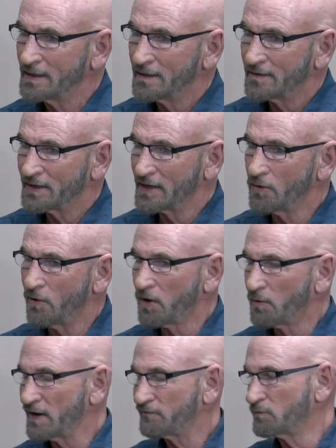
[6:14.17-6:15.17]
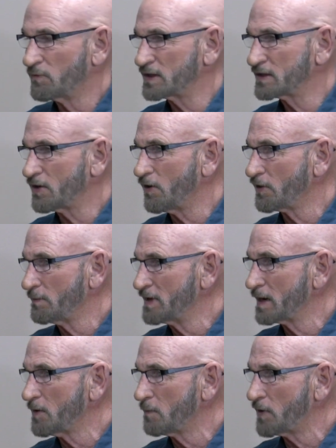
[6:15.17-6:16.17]
They go all the way from what they call the
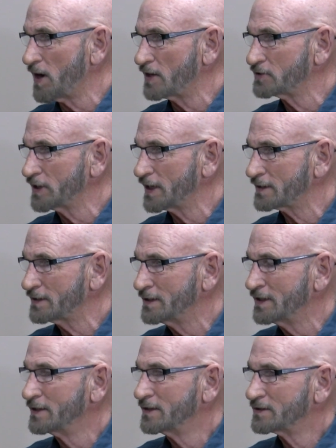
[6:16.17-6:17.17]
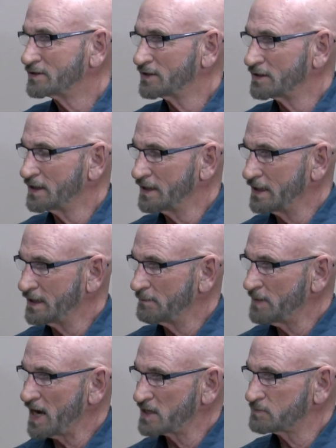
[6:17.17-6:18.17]
minimal project to the
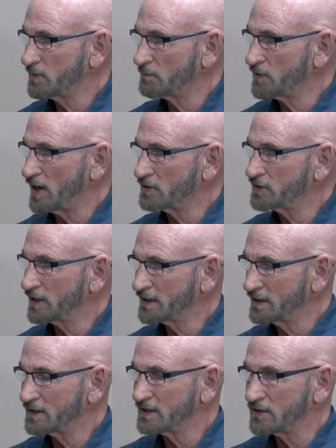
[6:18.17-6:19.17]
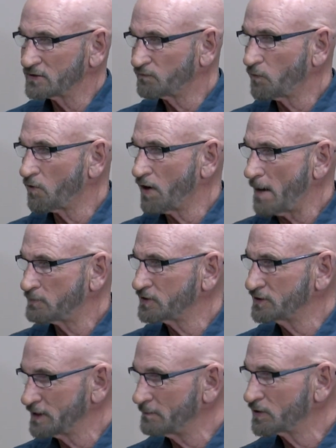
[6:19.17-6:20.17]
maximum project, and then there's 4
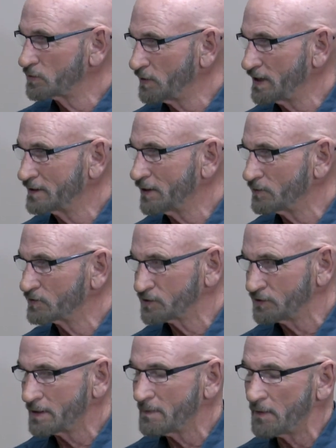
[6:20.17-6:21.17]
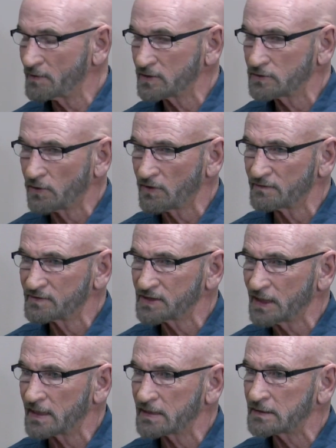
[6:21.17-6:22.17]
options in between those. So you come out with a total of
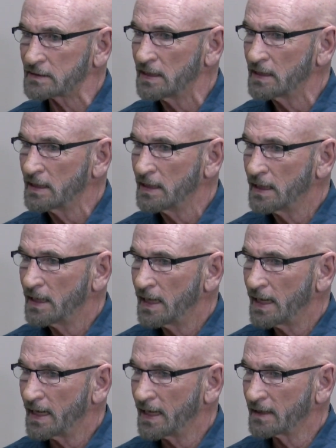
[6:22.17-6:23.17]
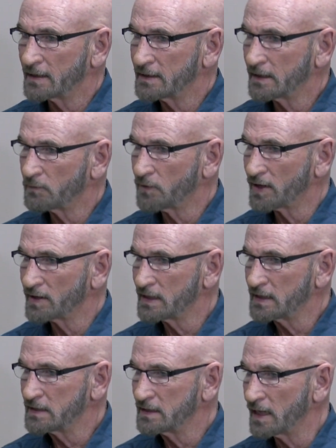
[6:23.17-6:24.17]
6. And one of
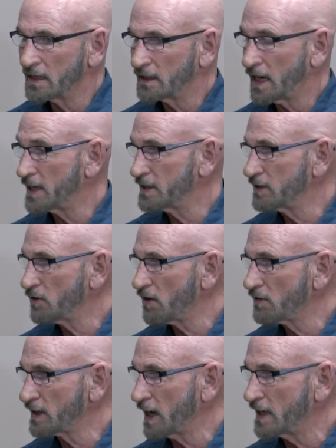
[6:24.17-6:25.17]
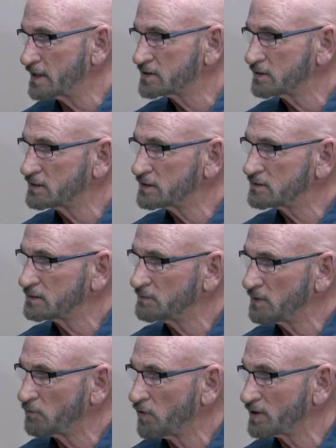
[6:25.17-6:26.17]
the ID&R guys that's
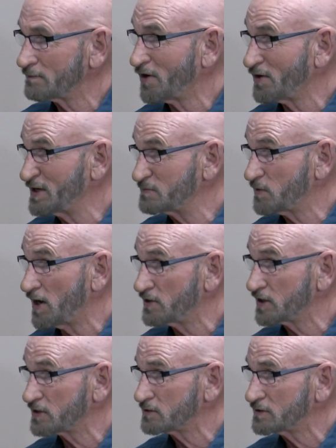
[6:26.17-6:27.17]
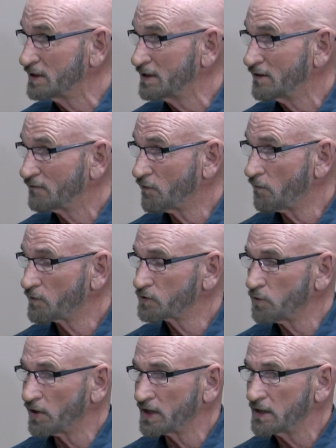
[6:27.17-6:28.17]
worked on these projects for over
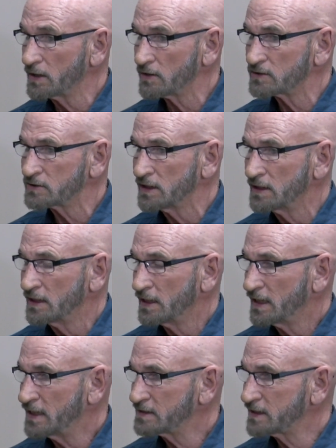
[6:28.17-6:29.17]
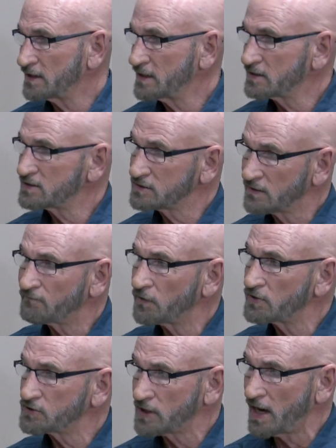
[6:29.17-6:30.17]
20 years, he said this is the
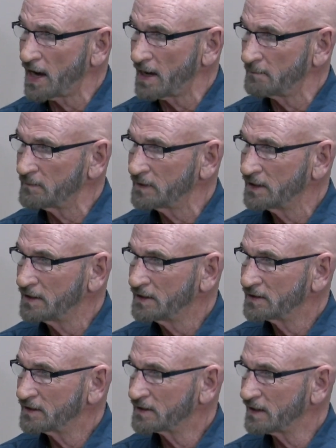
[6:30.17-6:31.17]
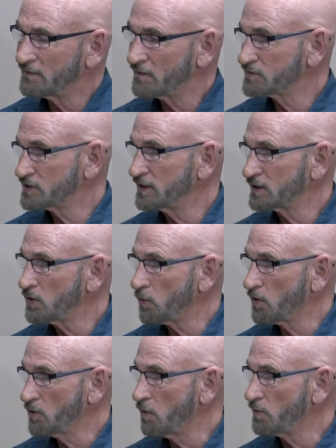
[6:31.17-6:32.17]
first time that they've ever seen the
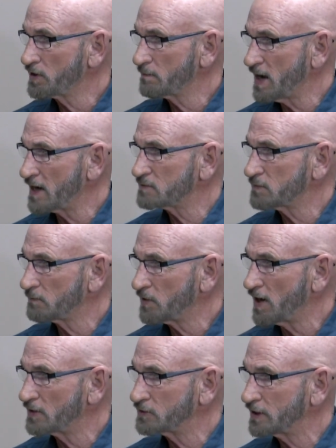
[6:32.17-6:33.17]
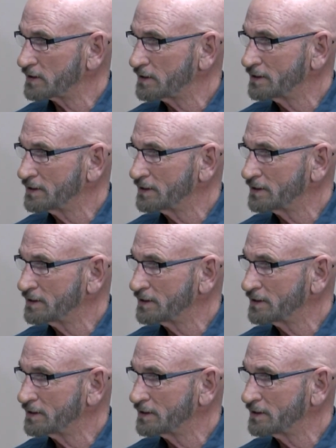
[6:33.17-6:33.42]
Corps go with the maximum project.